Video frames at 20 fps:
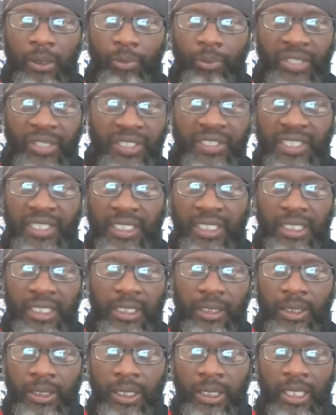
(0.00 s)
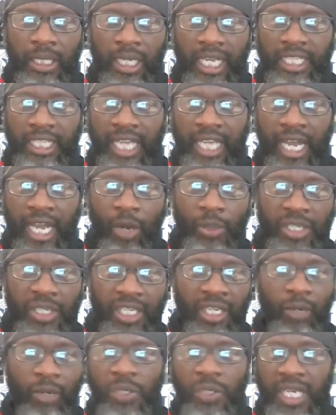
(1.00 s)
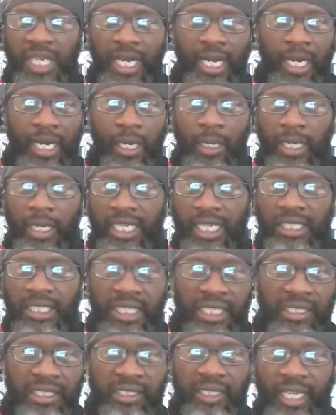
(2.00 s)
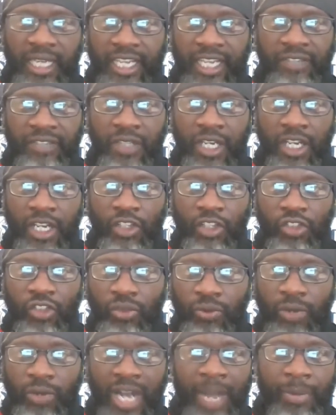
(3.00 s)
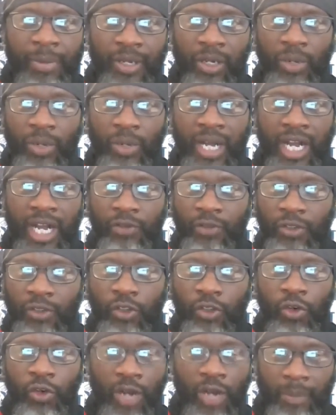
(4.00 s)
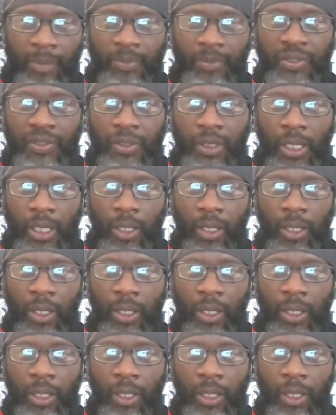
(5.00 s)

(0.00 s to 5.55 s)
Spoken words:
princesses, and now here we are in this life scrapping around for crumbs.